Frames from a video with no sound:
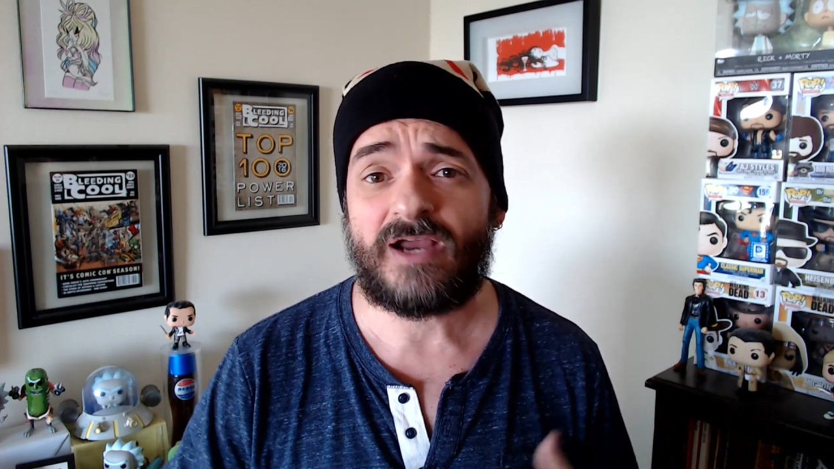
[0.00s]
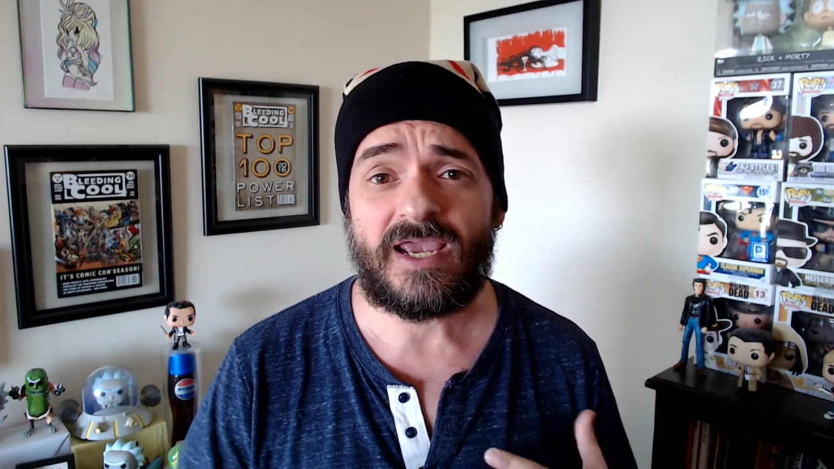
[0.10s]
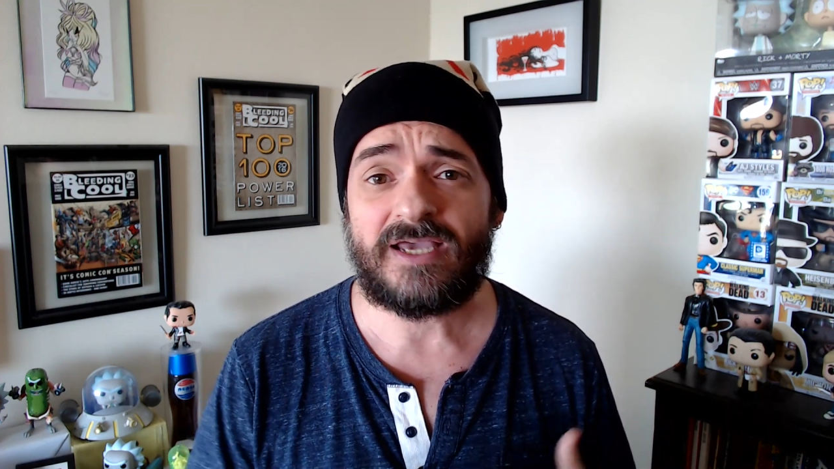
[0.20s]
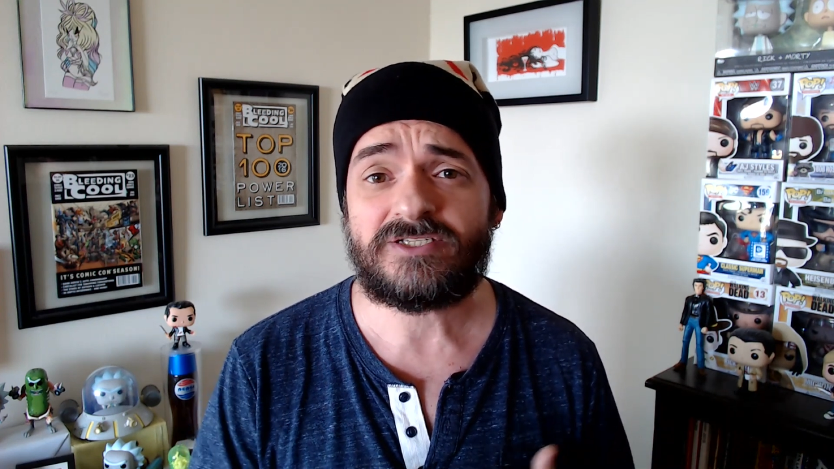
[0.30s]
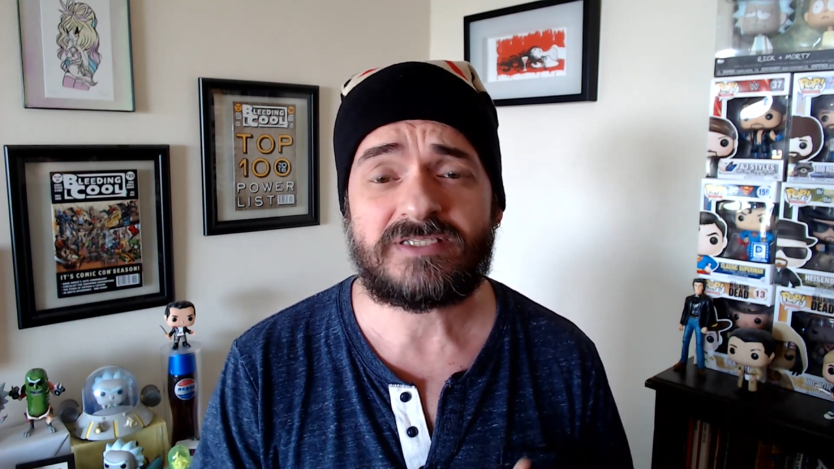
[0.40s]
or
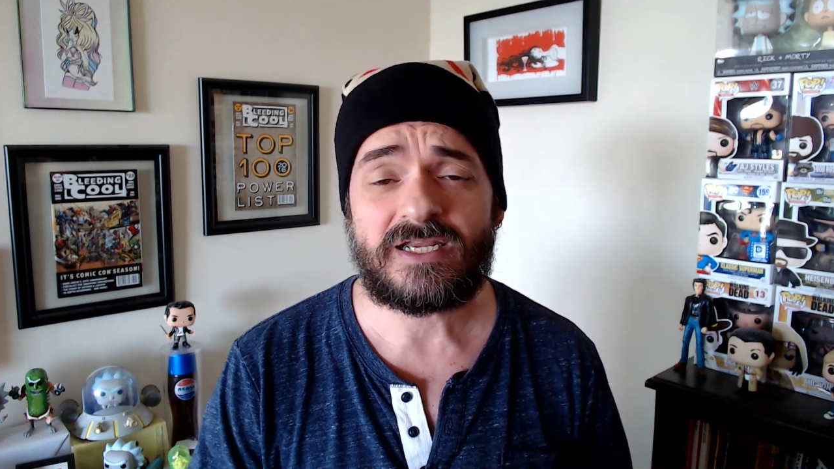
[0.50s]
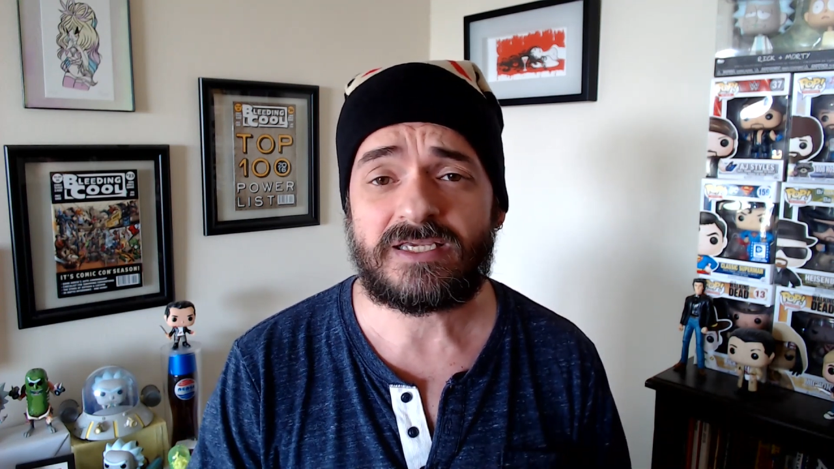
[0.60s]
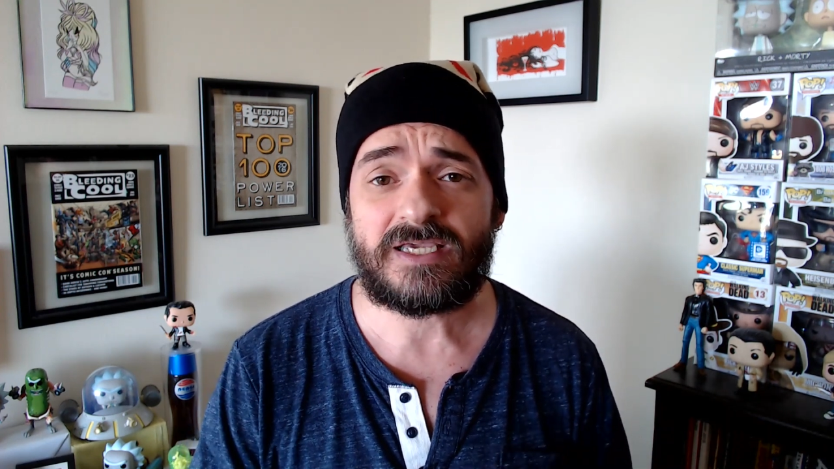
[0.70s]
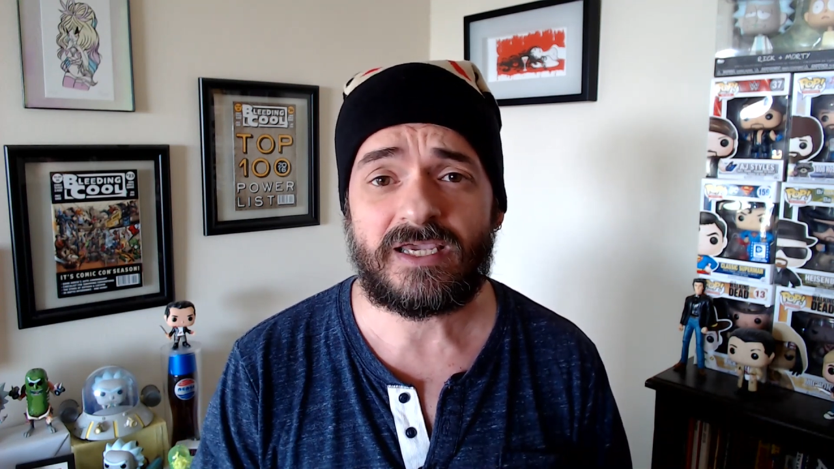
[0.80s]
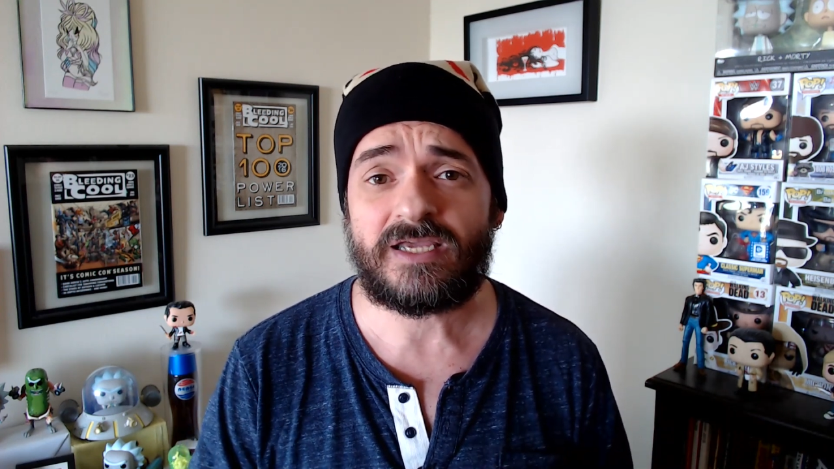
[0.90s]
hey, I just had a
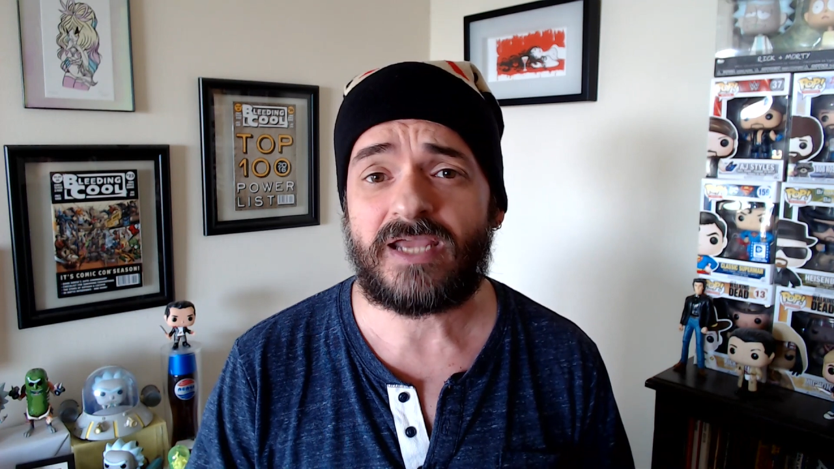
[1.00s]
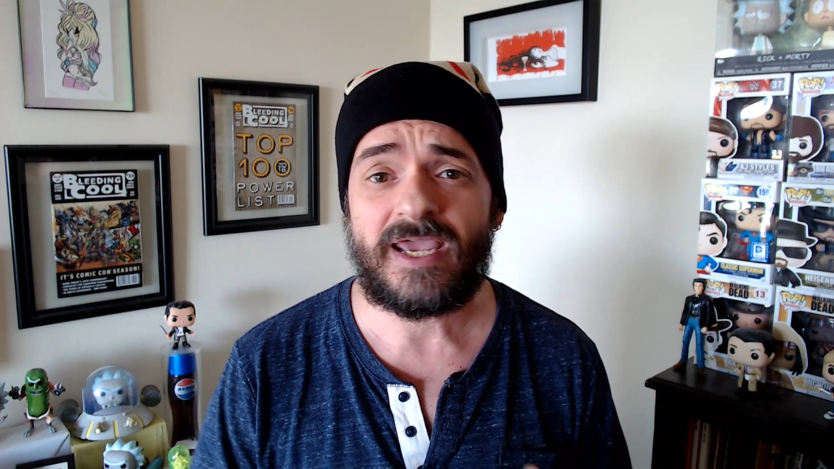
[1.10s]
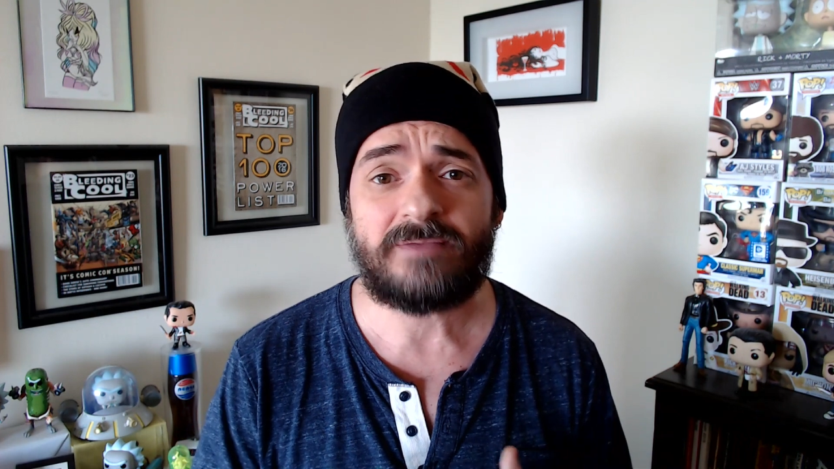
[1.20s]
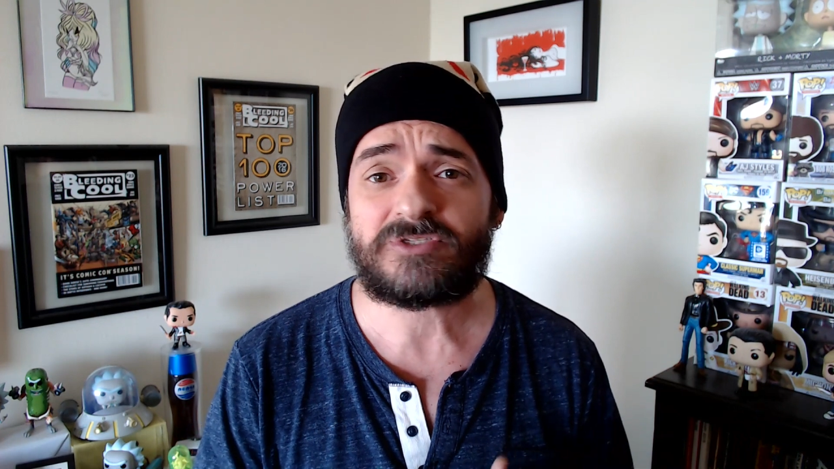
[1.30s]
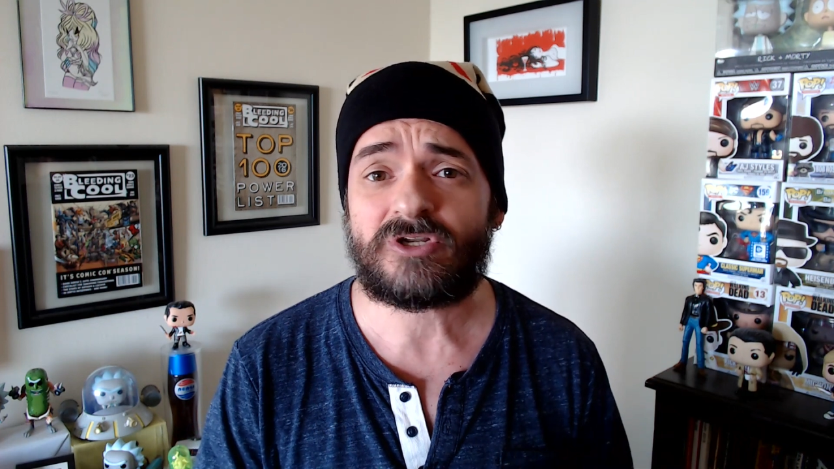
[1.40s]
kid,
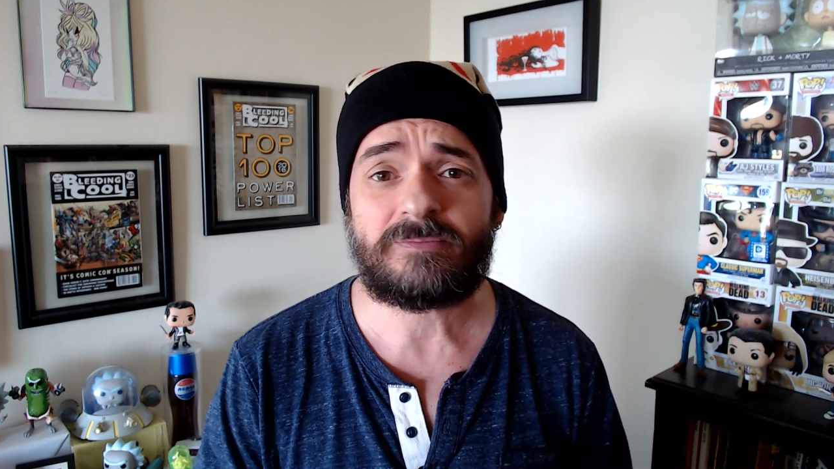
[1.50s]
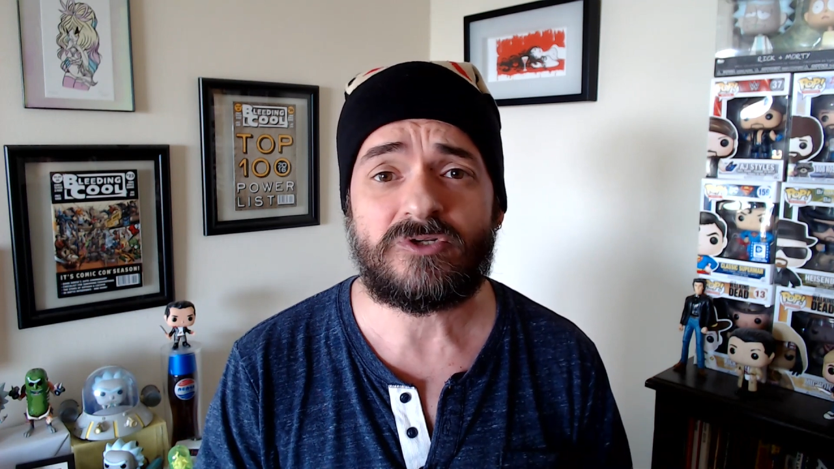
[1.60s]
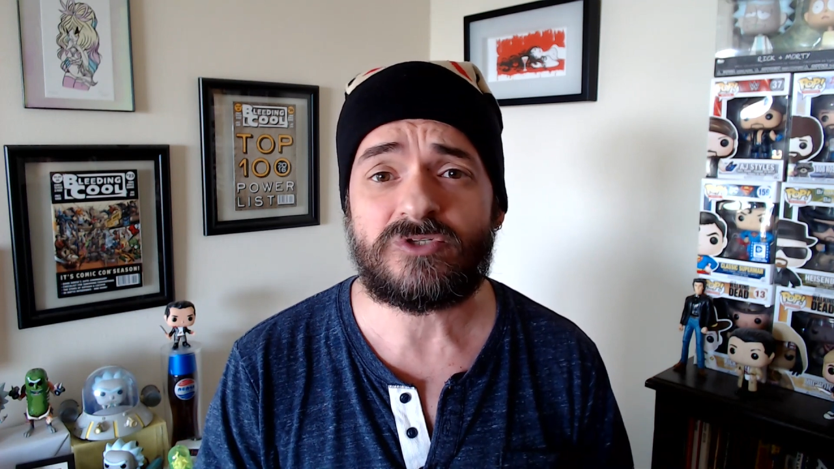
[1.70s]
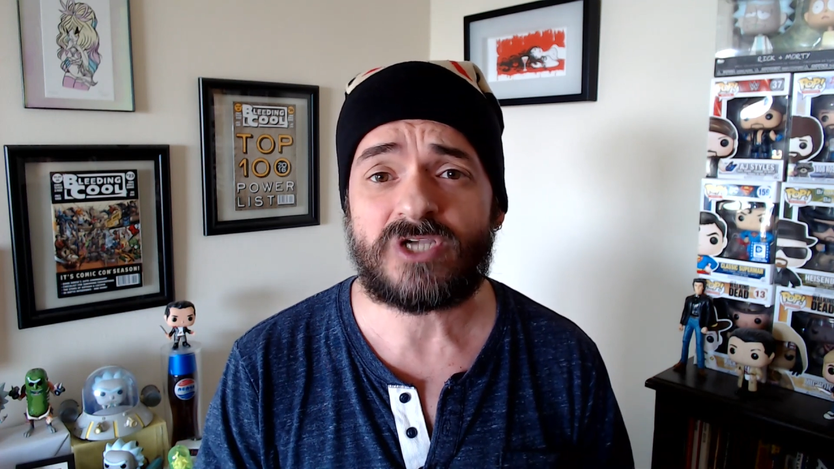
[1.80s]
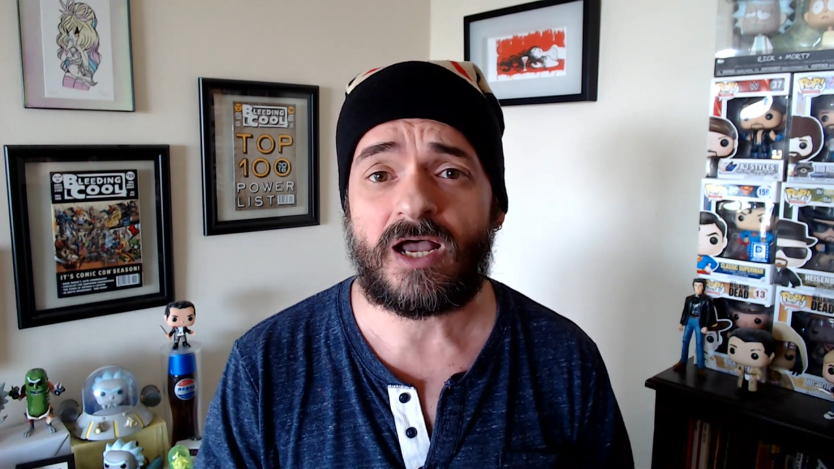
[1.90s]
hey, I'm starting my
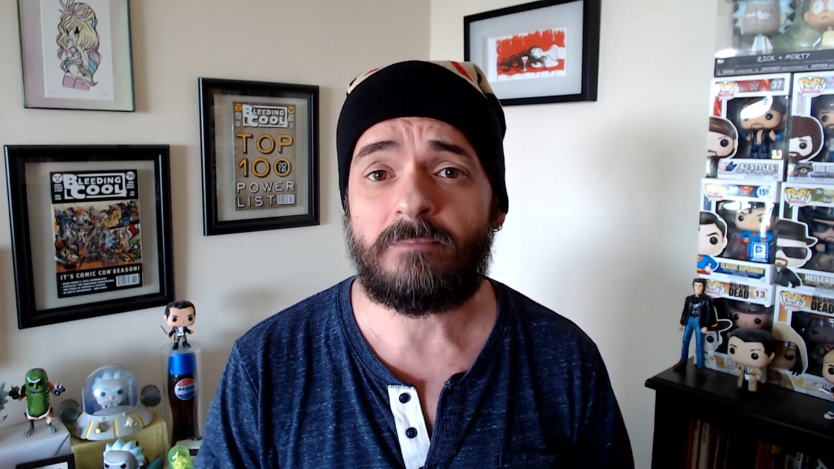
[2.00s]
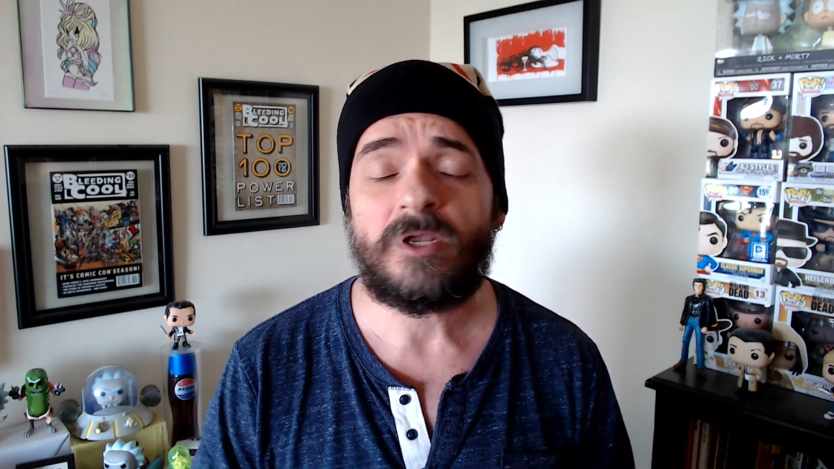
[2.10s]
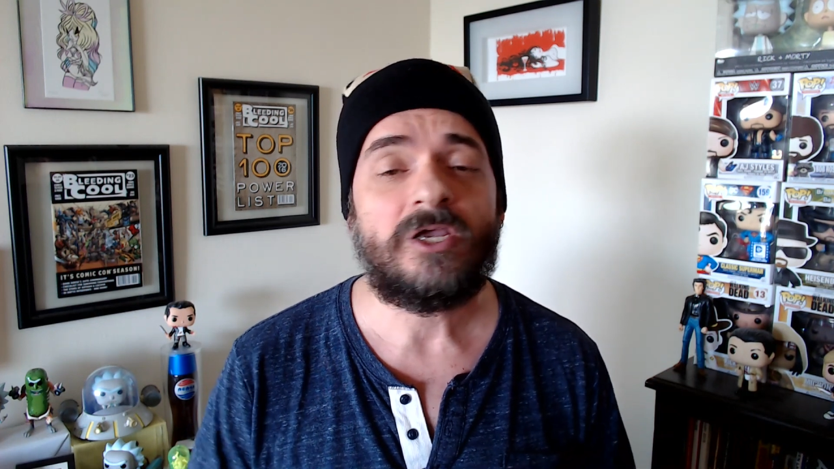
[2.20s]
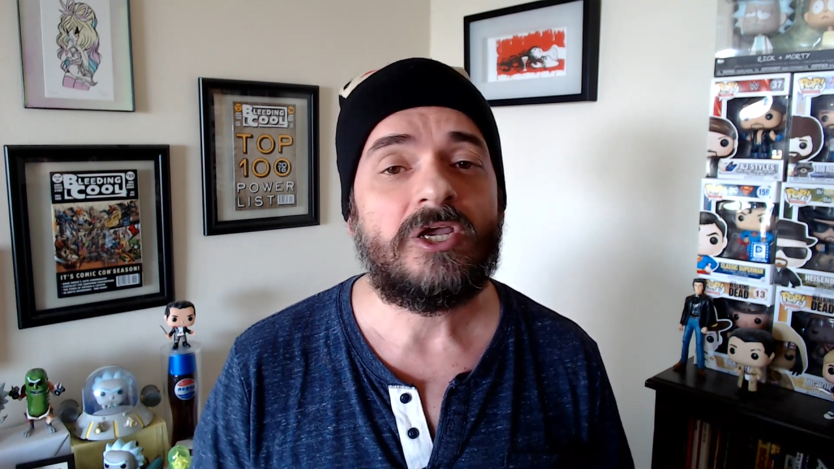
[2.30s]
new job,